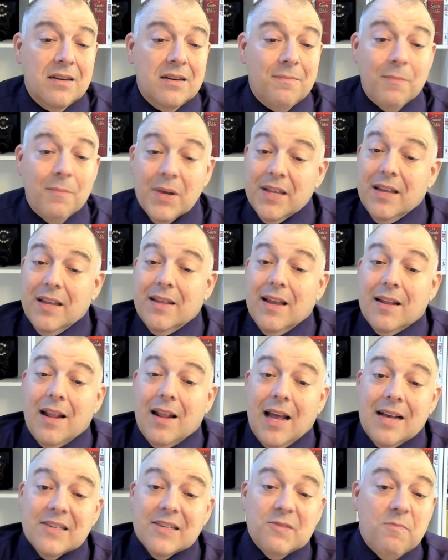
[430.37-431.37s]
But at the
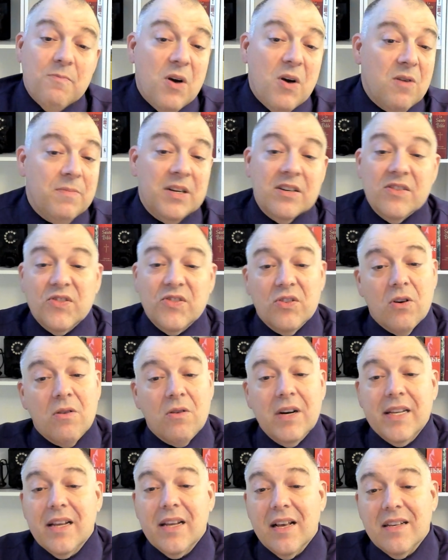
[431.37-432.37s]
last moment, the story
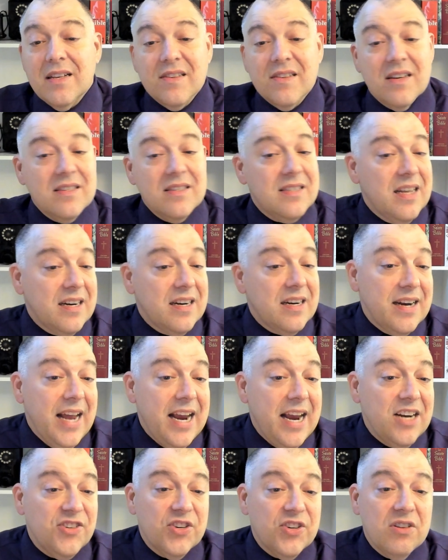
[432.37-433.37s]
tells us that an
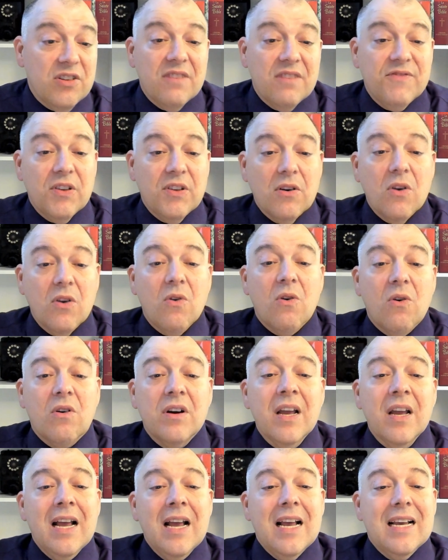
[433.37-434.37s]
angel of the Lord
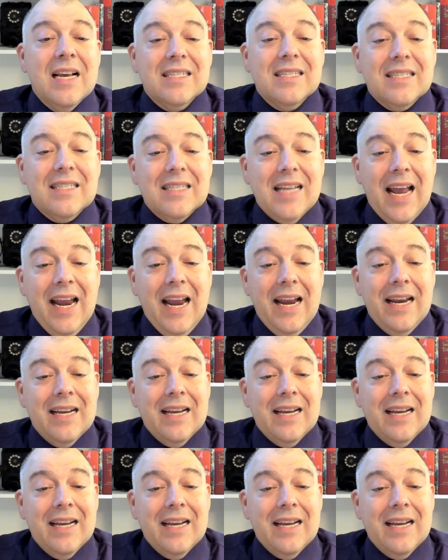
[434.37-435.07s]
stay,